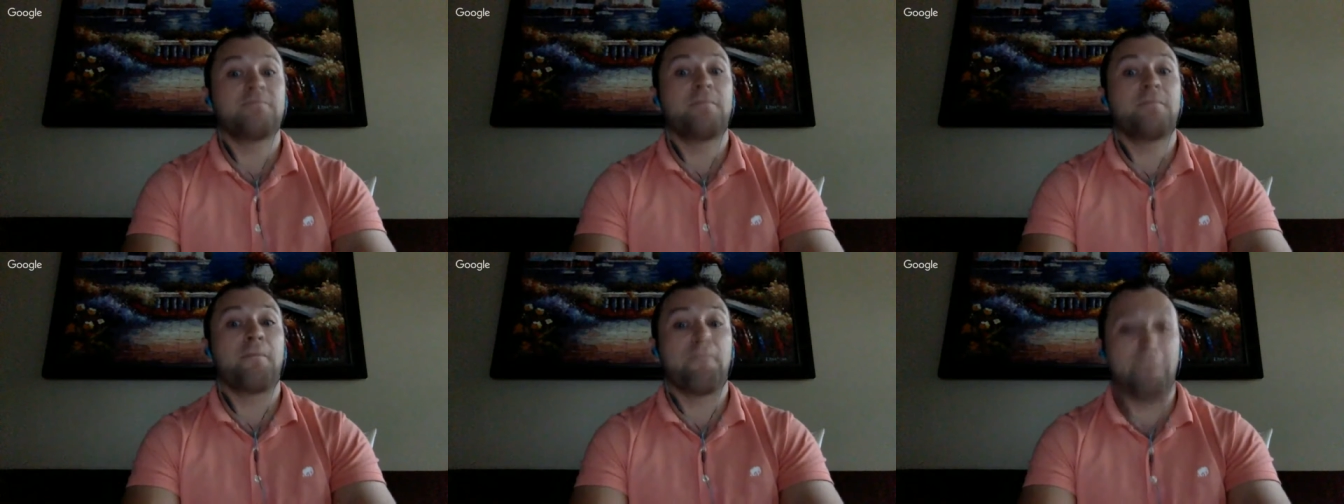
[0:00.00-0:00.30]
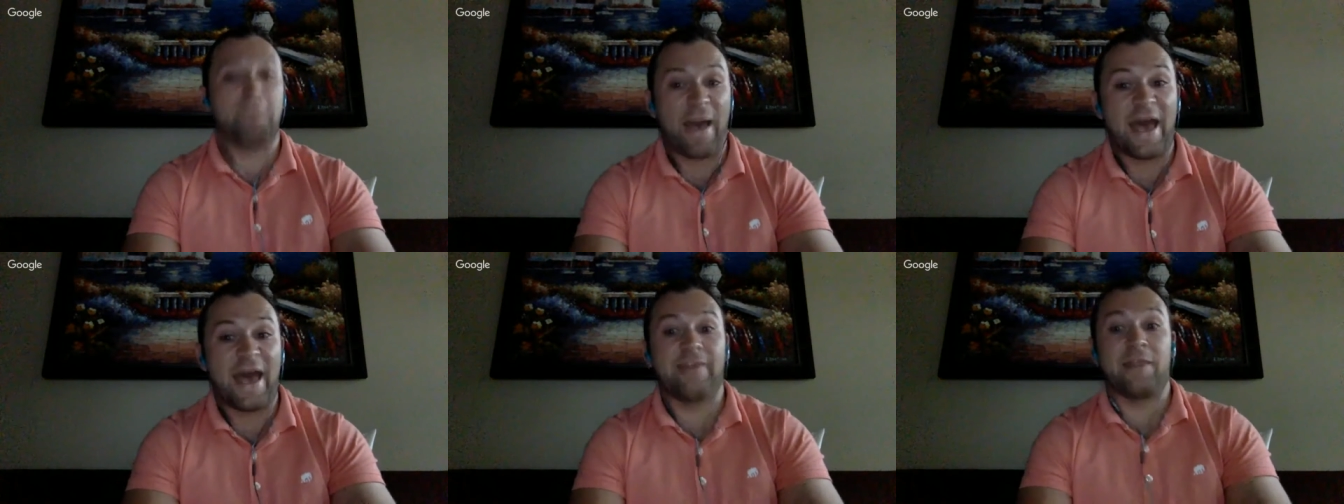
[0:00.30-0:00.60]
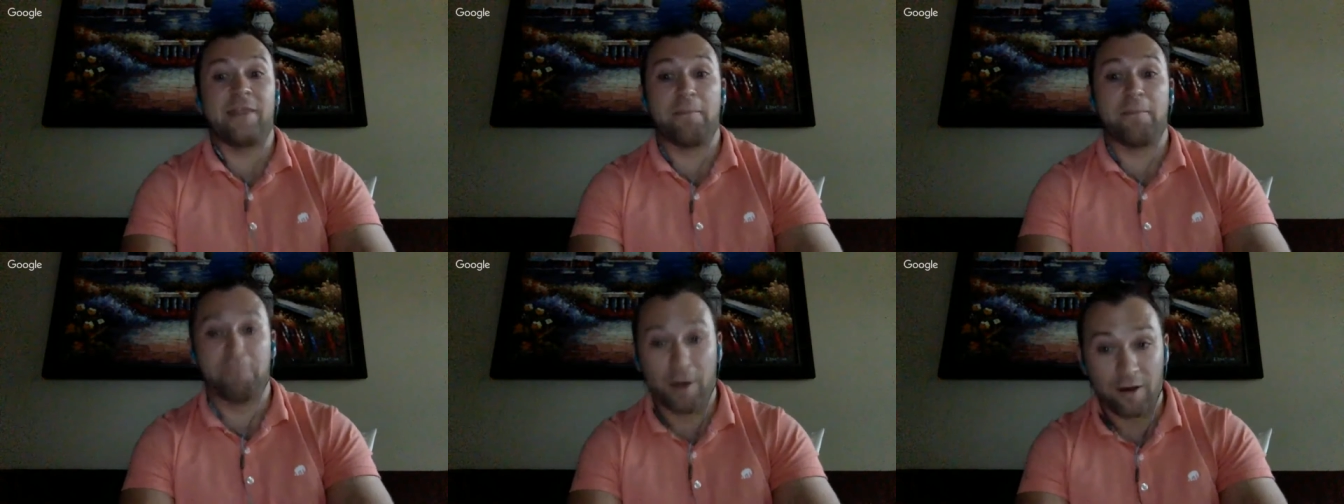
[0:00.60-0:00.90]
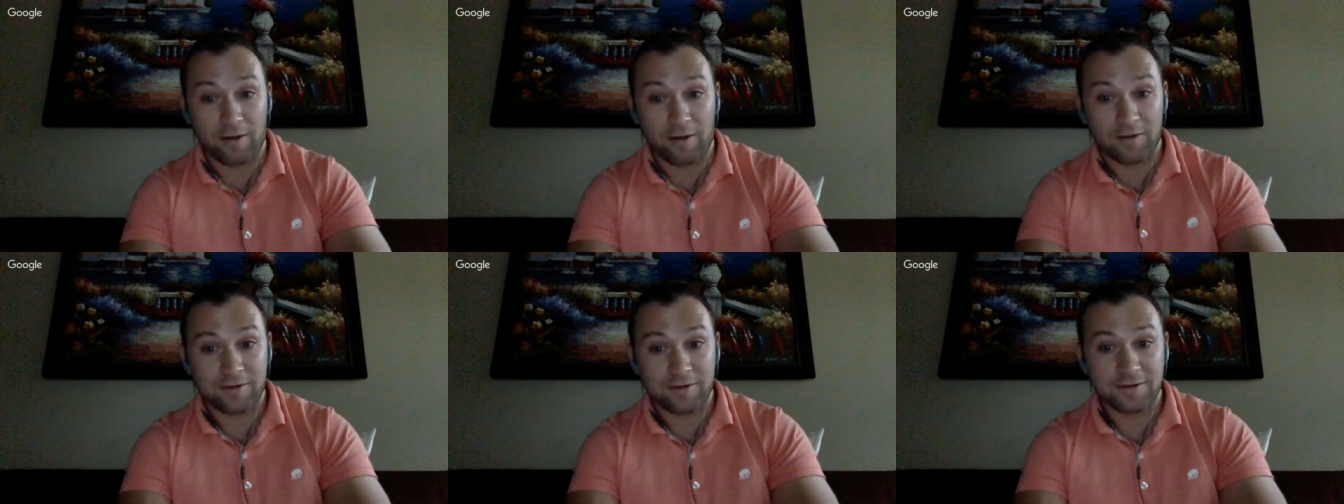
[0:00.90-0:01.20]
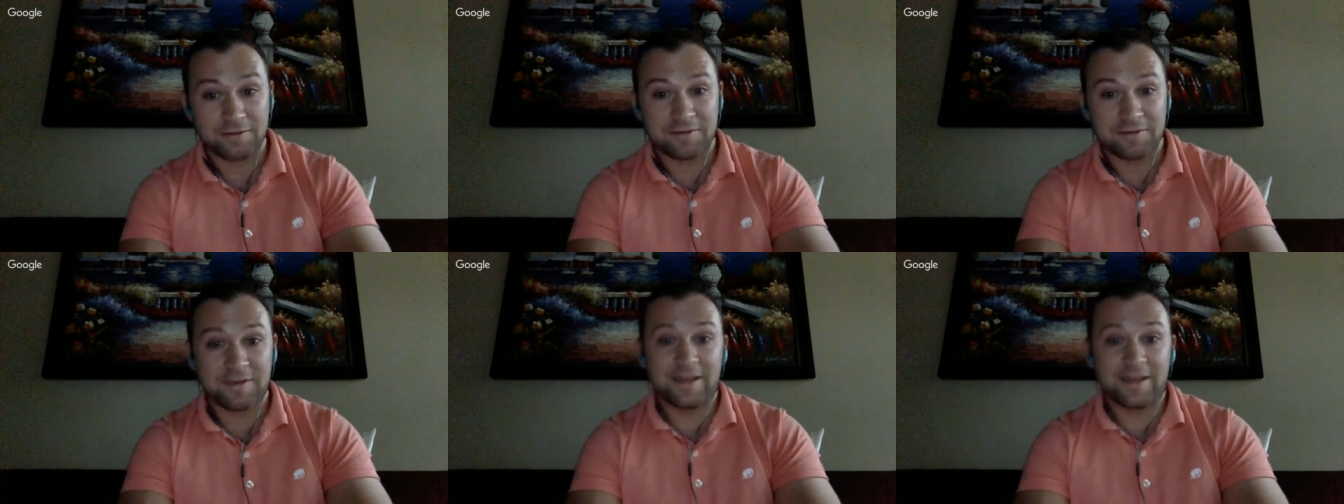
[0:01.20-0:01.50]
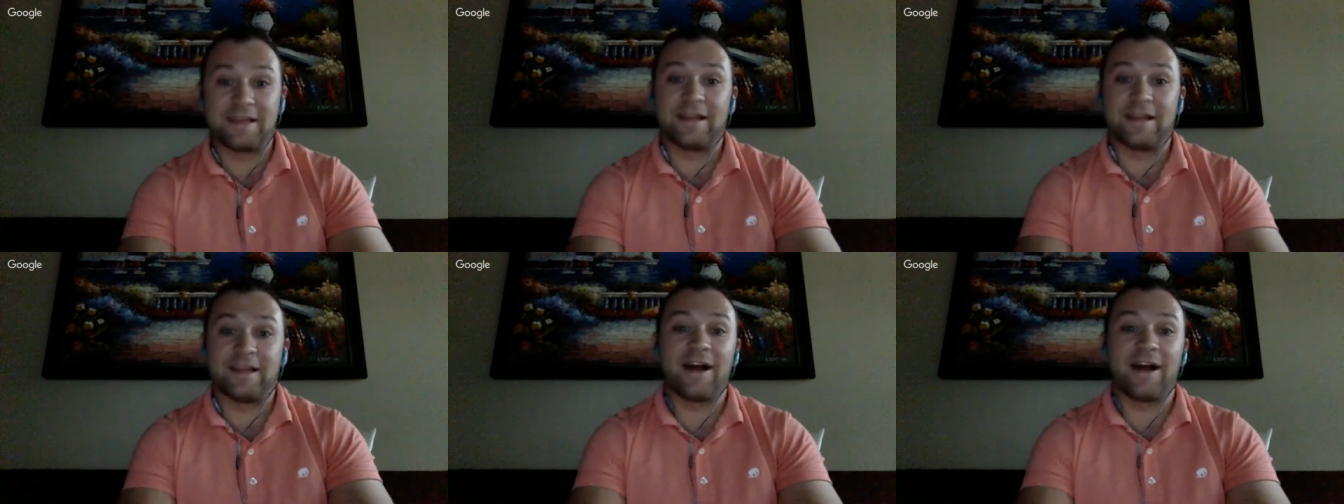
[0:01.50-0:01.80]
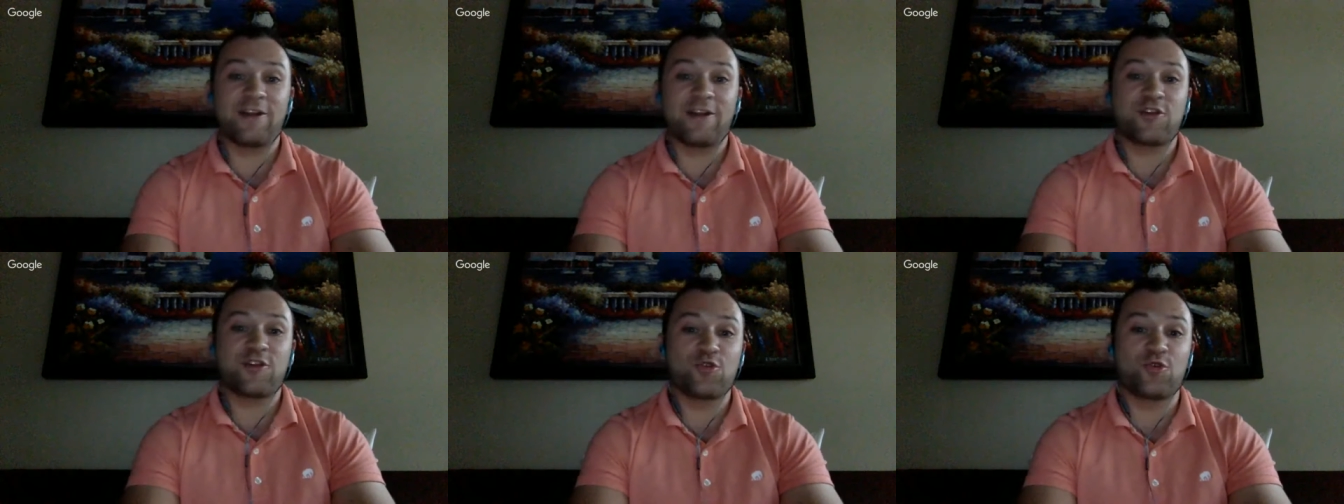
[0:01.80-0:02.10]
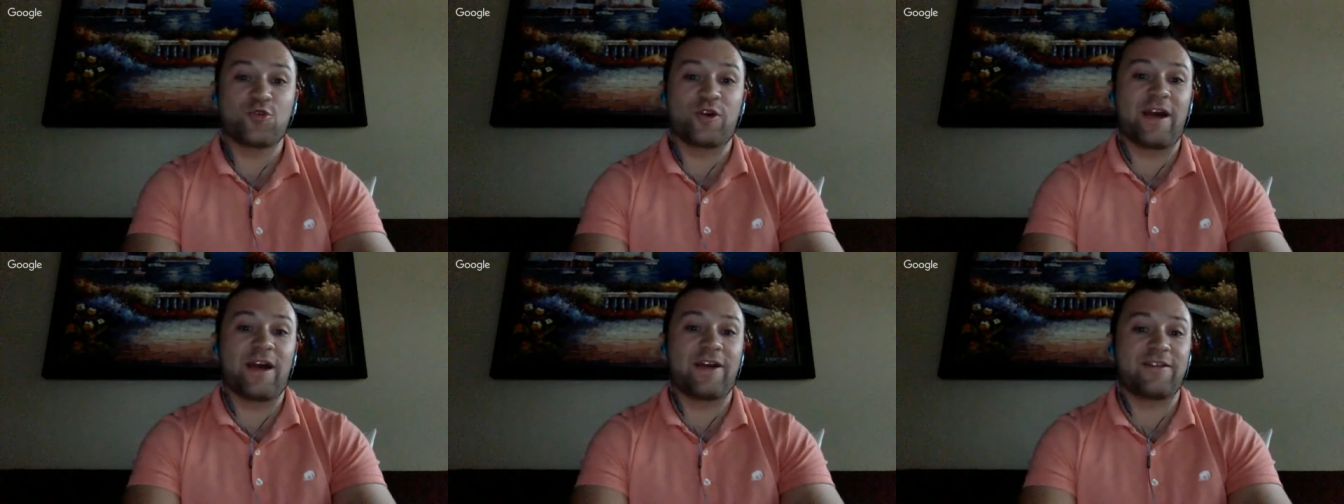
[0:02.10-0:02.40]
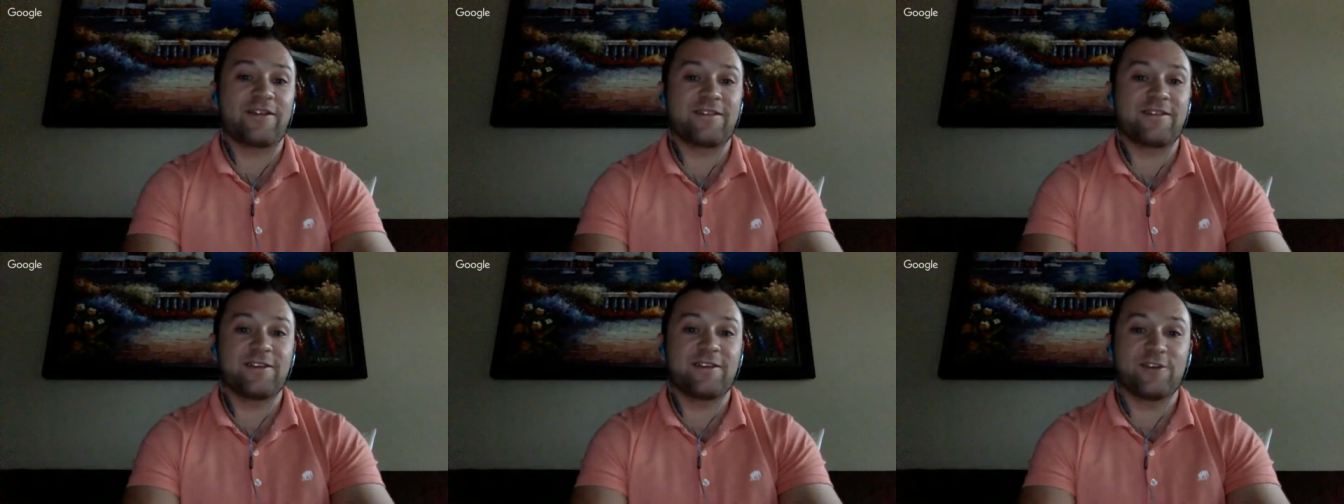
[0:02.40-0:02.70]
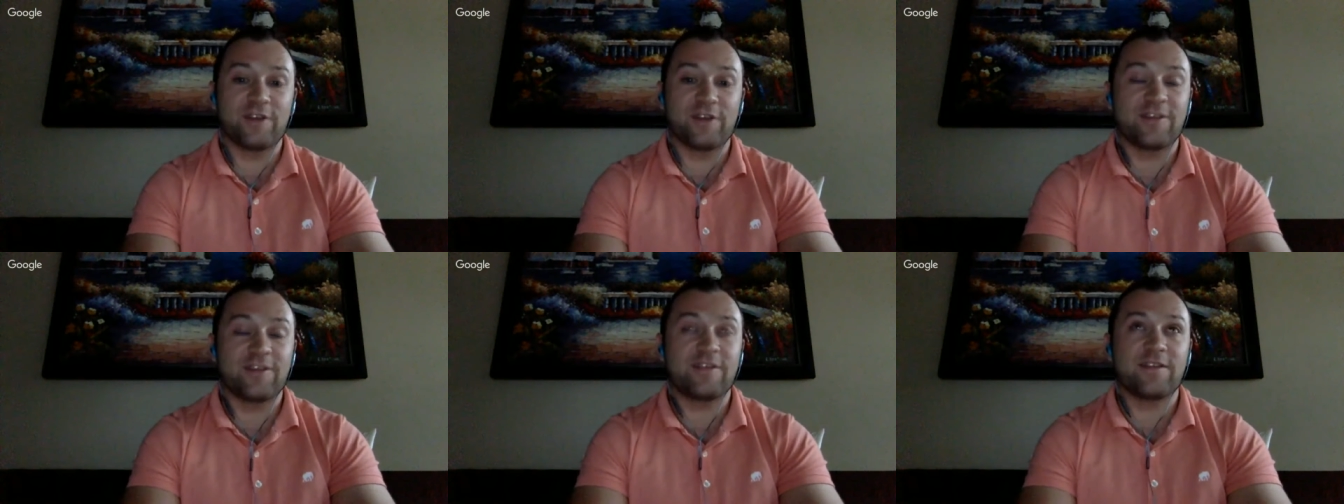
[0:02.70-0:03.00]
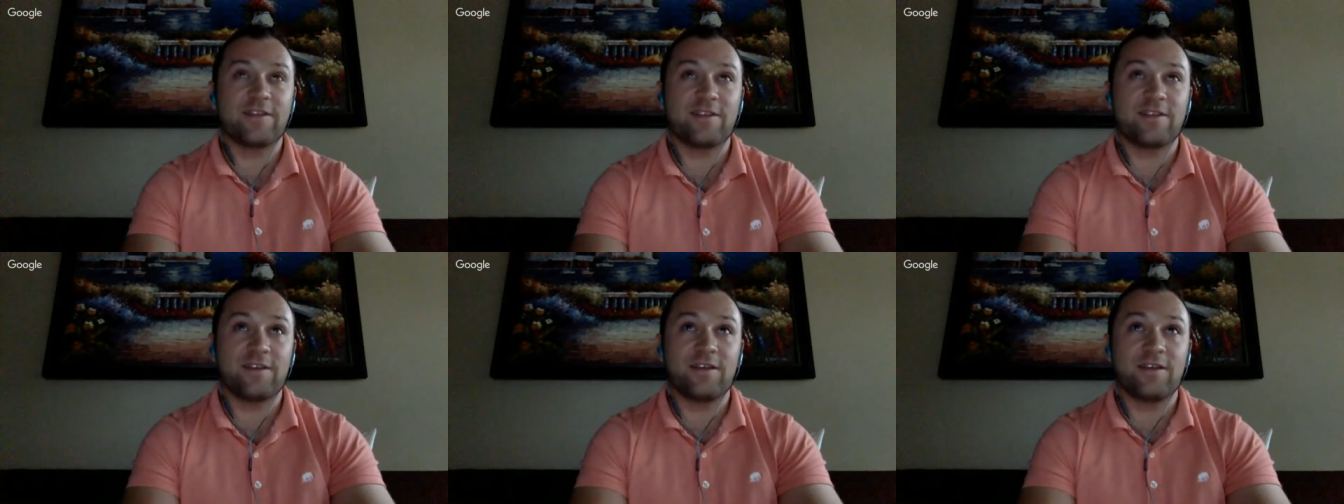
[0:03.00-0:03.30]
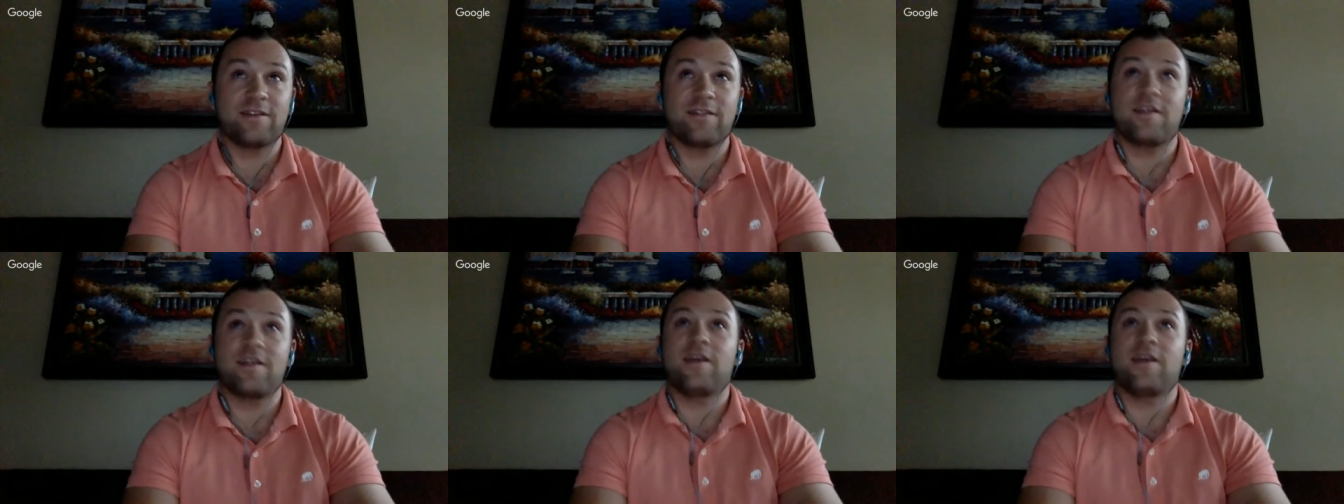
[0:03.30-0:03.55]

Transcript: bang the bunk. Not sure how serious this is,